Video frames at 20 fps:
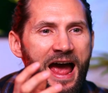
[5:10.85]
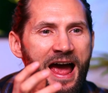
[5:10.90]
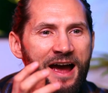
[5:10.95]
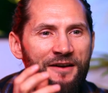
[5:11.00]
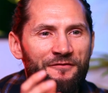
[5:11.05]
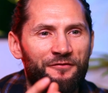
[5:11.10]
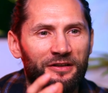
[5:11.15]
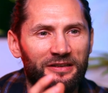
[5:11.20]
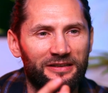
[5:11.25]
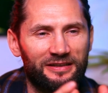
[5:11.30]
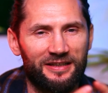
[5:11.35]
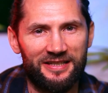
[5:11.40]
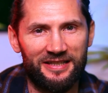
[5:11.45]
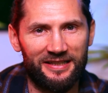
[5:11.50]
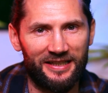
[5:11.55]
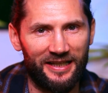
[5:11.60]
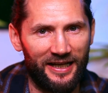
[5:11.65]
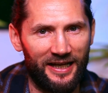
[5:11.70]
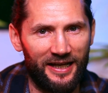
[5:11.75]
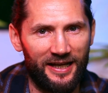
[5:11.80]

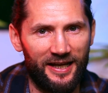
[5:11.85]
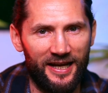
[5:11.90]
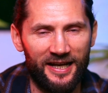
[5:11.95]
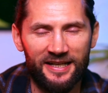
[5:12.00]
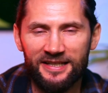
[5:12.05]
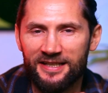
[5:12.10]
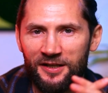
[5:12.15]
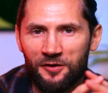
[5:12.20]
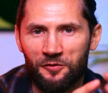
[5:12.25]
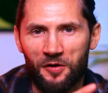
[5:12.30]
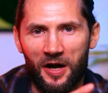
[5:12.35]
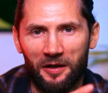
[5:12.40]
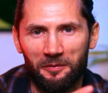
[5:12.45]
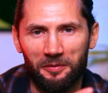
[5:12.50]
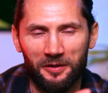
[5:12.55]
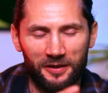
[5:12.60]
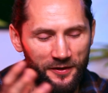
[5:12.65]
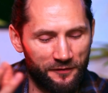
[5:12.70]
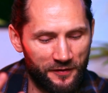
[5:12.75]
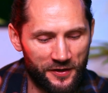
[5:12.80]
effortlessly. It's
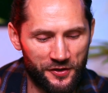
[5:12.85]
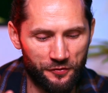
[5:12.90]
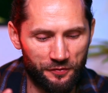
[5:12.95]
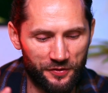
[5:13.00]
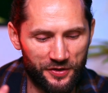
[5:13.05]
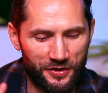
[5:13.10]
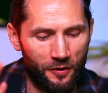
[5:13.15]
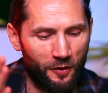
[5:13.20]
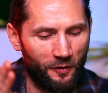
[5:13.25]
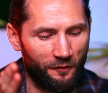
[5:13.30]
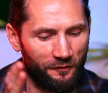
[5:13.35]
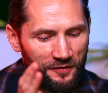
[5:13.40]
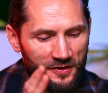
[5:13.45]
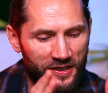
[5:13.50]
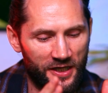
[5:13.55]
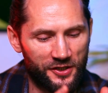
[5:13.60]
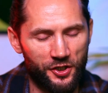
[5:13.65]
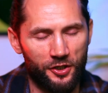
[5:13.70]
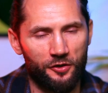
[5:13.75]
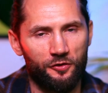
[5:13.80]
incredible. DaVinci Resolve,
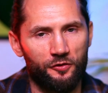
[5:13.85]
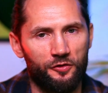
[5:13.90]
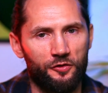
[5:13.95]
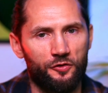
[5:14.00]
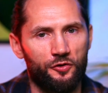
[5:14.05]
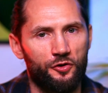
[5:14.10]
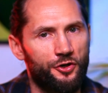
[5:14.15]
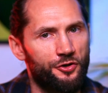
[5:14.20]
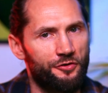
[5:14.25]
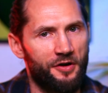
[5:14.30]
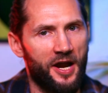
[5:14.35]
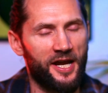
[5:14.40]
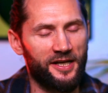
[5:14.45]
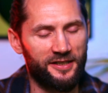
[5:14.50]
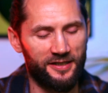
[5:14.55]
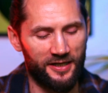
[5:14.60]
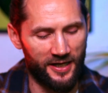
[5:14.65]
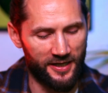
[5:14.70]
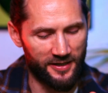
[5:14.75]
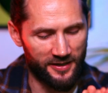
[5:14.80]
such a
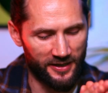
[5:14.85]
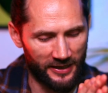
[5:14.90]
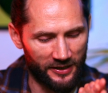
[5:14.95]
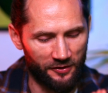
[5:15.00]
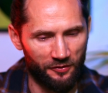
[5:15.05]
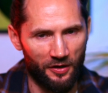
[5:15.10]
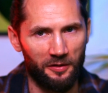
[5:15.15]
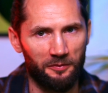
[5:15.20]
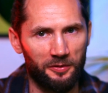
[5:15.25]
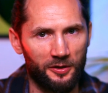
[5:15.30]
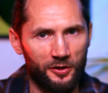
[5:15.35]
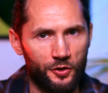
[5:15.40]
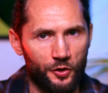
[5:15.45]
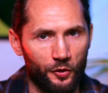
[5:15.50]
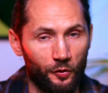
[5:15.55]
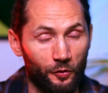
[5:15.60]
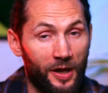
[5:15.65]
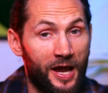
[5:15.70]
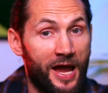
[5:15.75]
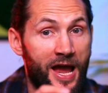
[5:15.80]
great and incredible
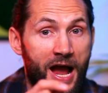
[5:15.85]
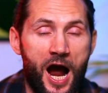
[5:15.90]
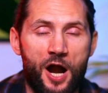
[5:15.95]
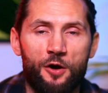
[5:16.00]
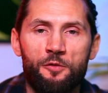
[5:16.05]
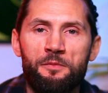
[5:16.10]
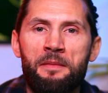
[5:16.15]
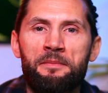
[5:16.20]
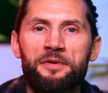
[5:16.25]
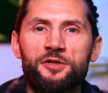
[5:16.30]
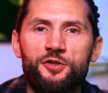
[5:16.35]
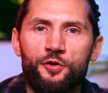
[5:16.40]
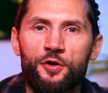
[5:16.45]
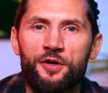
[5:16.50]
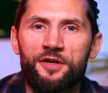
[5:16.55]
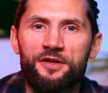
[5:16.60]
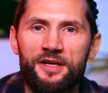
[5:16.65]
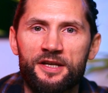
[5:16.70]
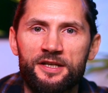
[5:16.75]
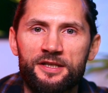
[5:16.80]
tool. I remember
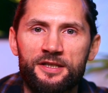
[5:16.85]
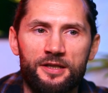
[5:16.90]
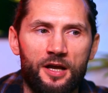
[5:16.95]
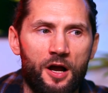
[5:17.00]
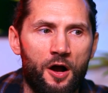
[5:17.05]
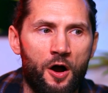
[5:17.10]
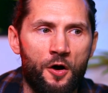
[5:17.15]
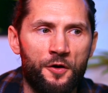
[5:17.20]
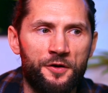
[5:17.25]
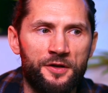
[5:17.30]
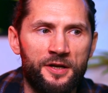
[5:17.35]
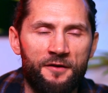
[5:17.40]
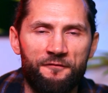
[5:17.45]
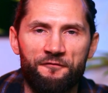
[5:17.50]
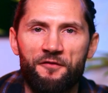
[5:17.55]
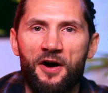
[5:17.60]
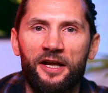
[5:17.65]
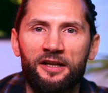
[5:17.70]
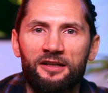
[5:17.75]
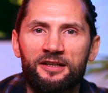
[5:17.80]
doing this on
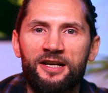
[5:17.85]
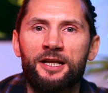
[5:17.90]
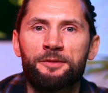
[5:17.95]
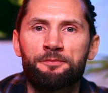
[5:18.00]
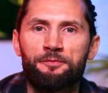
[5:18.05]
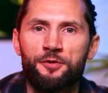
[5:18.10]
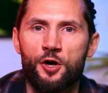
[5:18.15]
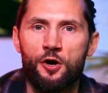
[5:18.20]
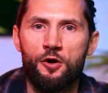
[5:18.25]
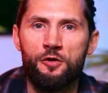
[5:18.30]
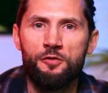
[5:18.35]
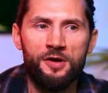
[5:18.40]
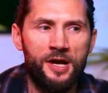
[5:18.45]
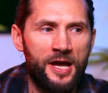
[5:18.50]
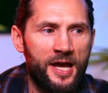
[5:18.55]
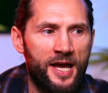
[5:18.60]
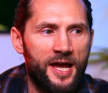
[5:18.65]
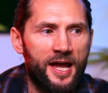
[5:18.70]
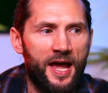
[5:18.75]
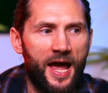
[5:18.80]
Final Cut Pro
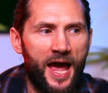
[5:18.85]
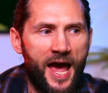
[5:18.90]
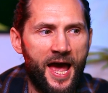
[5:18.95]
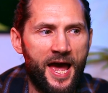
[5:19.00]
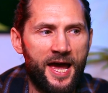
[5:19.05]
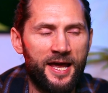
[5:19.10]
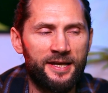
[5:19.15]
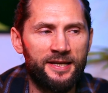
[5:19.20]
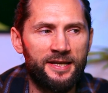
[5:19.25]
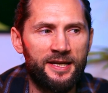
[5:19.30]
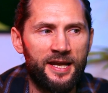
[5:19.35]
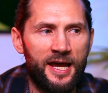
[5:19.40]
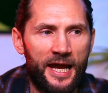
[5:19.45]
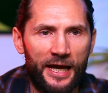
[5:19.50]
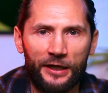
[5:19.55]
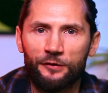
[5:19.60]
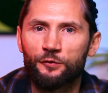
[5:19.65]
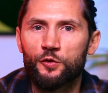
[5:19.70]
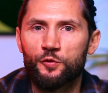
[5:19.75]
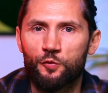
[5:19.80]
and
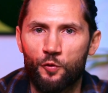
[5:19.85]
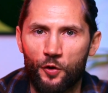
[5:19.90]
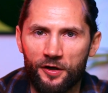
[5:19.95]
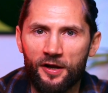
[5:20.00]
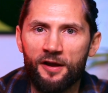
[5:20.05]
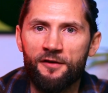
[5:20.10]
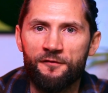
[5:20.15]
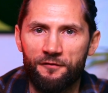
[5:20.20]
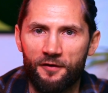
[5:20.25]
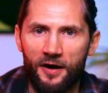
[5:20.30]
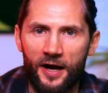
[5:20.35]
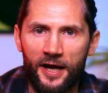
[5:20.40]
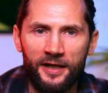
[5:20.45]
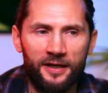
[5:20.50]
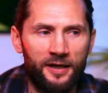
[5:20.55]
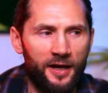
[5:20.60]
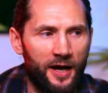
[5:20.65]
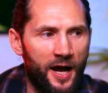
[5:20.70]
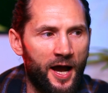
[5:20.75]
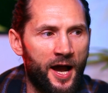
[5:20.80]
it was working
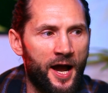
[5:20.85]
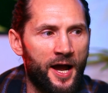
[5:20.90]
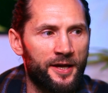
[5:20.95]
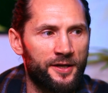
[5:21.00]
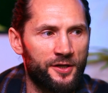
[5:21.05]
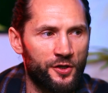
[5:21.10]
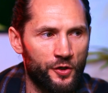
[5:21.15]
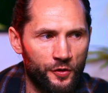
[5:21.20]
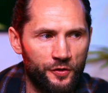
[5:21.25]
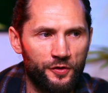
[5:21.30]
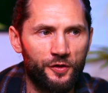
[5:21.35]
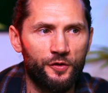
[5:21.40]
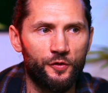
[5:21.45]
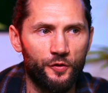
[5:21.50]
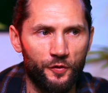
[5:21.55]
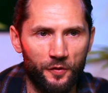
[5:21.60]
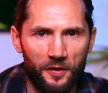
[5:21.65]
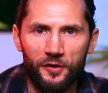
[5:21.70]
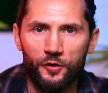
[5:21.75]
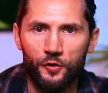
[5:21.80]
fine. I used to
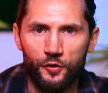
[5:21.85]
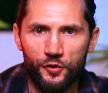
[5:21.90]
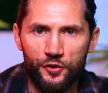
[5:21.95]
do a good